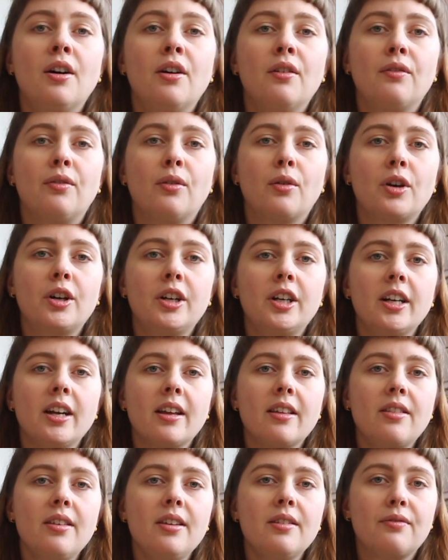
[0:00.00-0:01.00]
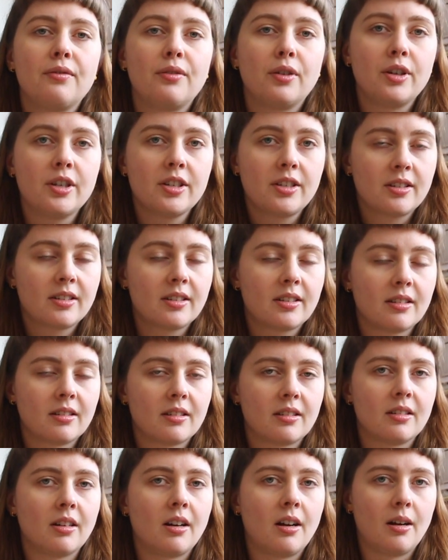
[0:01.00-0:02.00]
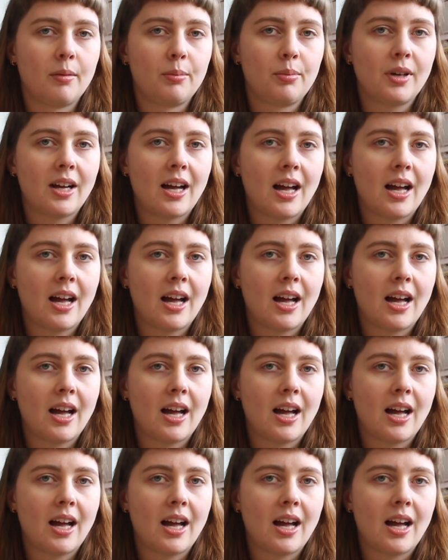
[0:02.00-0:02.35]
For the first top,